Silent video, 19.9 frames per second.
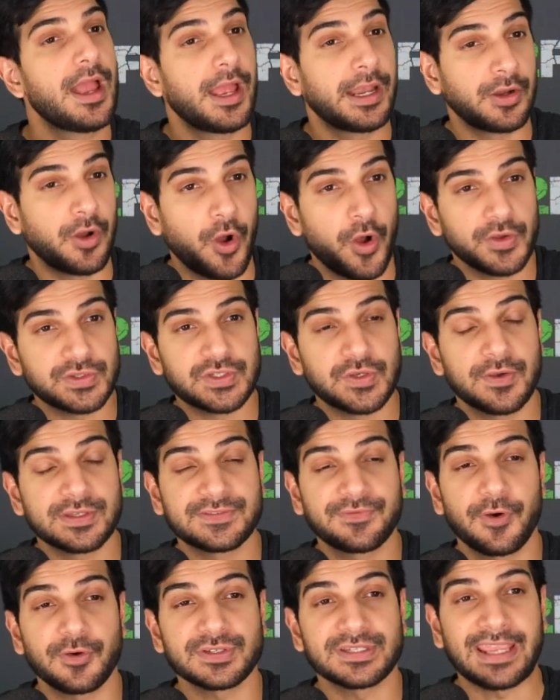And also,
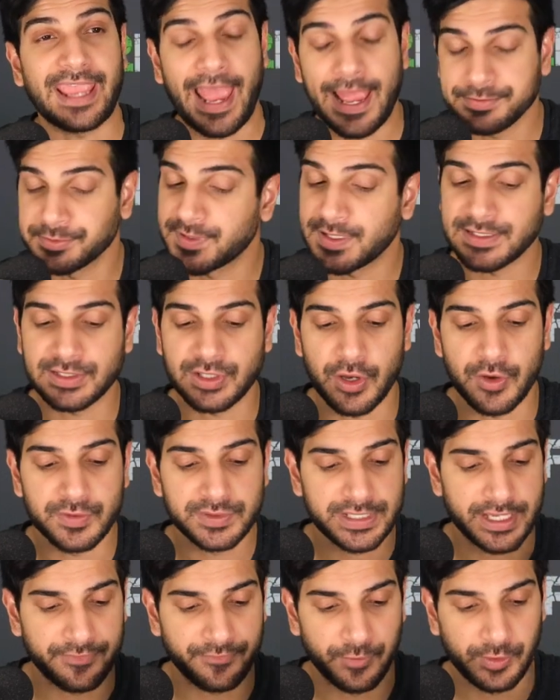as far as cap space
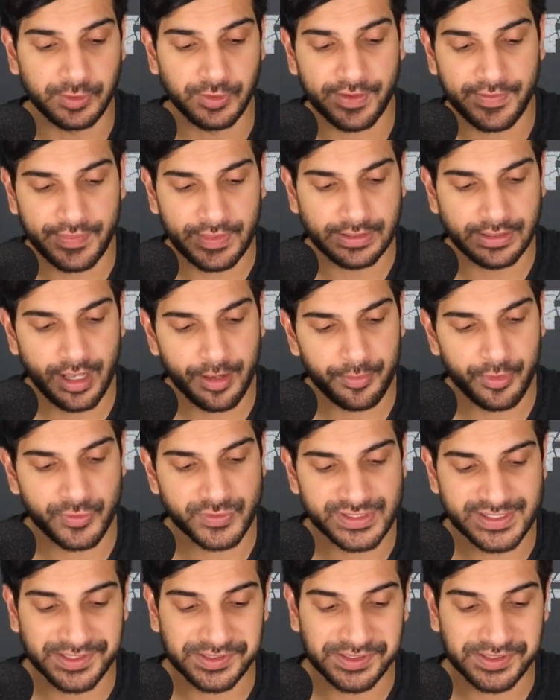goes, if we look at the numbers,